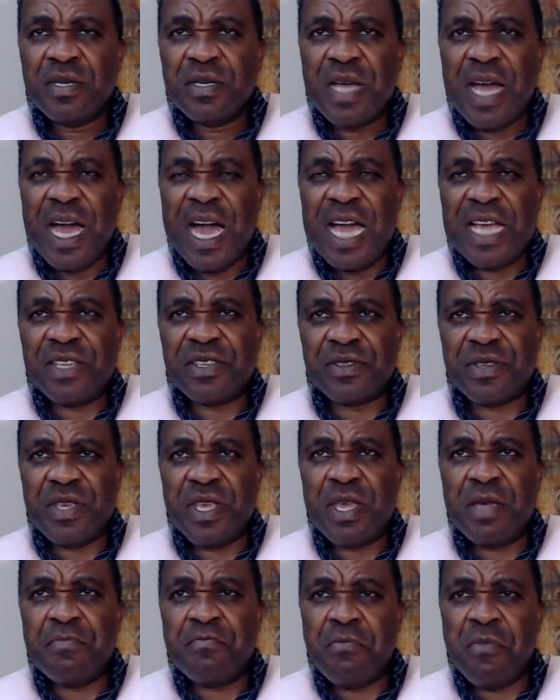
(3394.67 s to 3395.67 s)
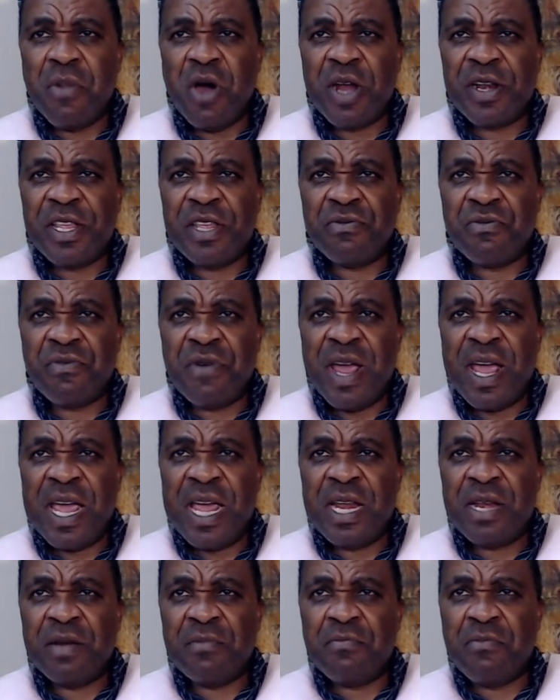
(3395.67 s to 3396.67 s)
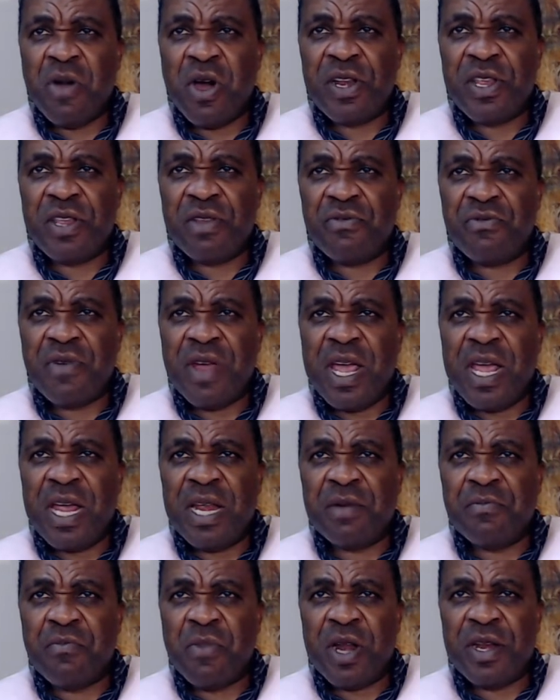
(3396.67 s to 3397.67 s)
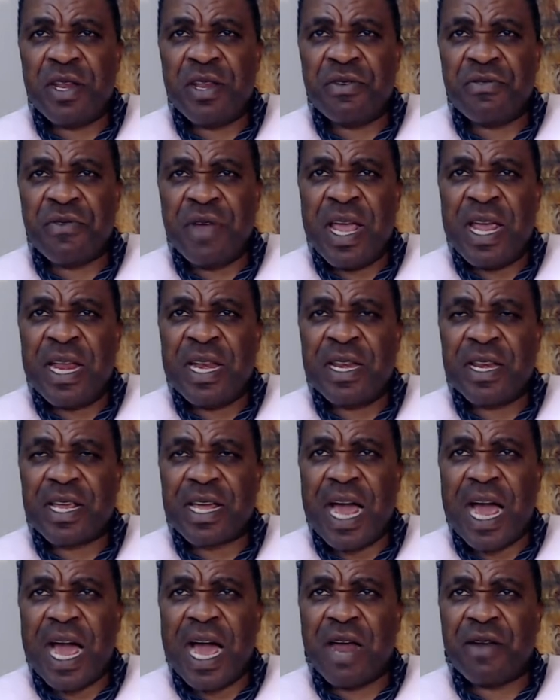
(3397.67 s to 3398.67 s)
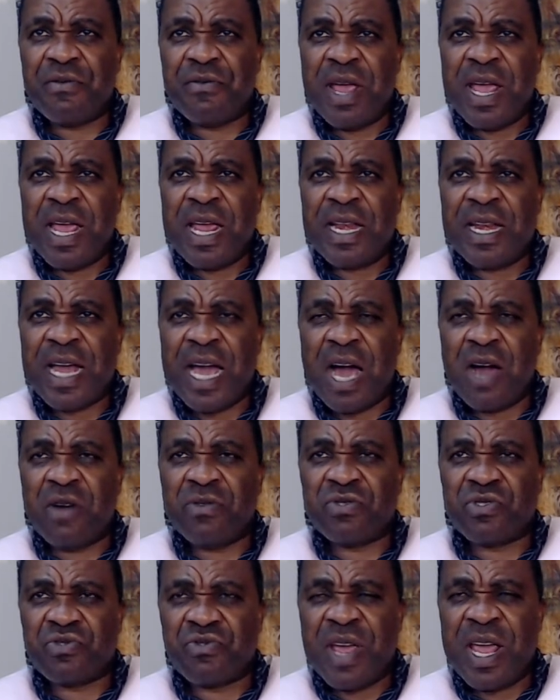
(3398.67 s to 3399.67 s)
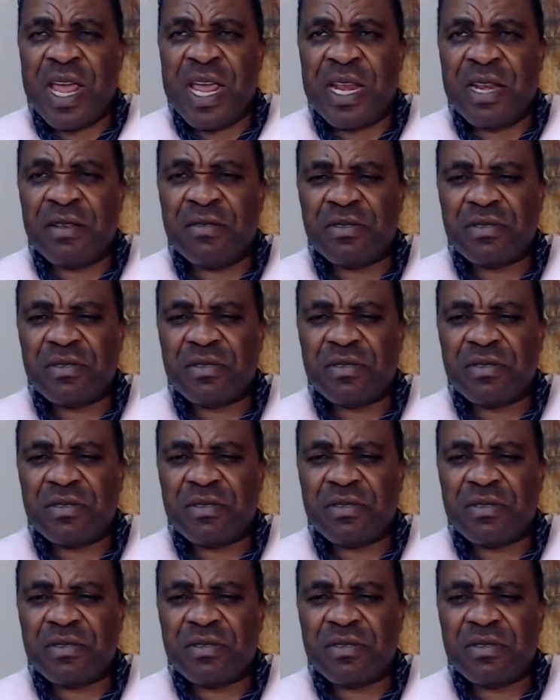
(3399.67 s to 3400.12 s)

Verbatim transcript: I see money rain, money rain, money rain, car rain, house rain.